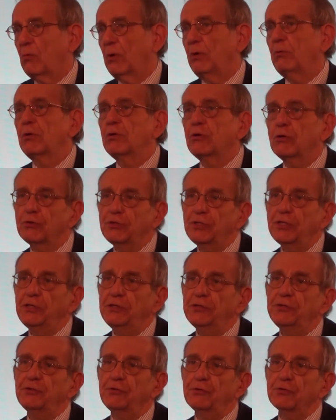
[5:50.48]
We will
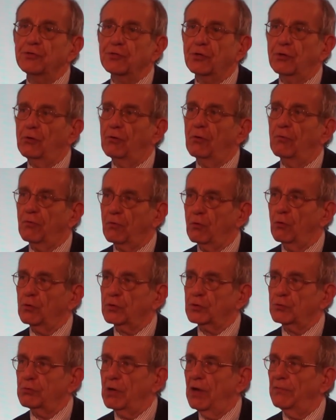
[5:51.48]
continue to do so. Of
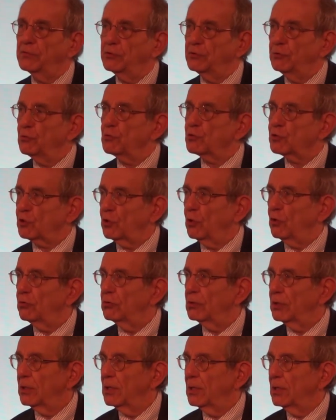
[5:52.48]
course, we have to do
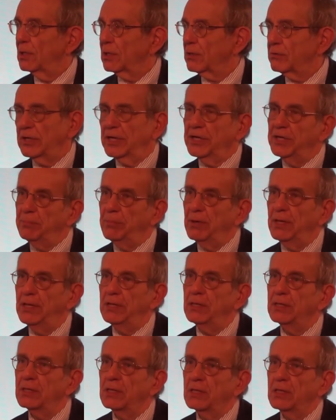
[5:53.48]
so
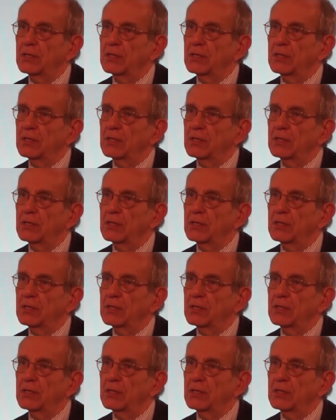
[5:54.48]
credibly,